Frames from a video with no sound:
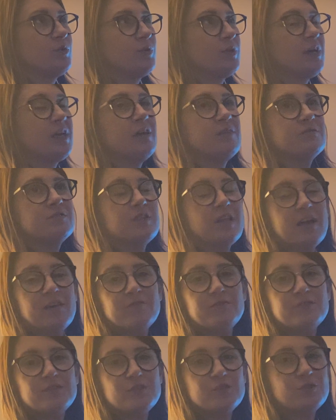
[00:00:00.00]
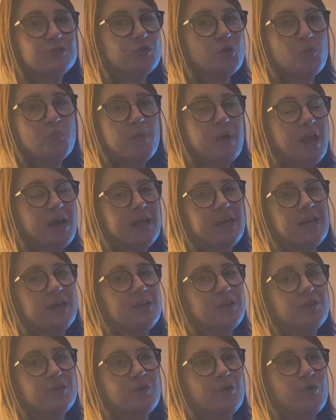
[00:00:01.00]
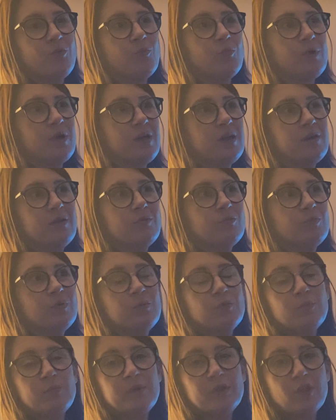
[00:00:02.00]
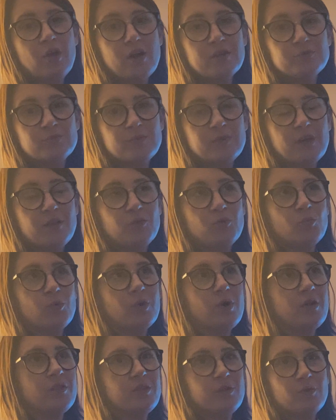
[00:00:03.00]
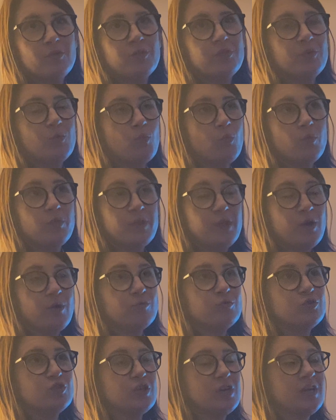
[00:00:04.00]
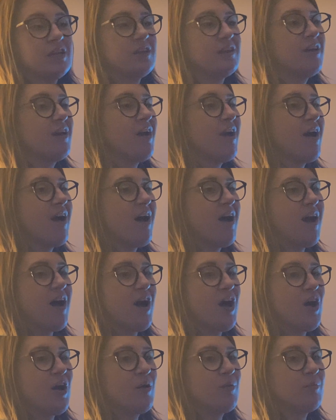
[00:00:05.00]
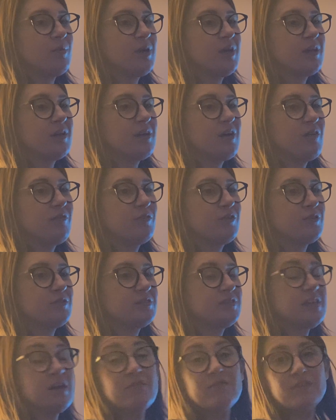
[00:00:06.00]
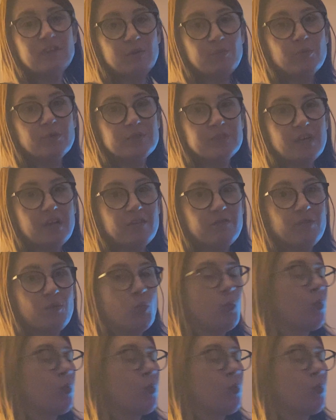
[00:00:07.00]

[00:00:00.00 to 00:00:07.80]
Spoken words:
it gives life to so many. You know, we would be lost without the ocean. It covers 70% of the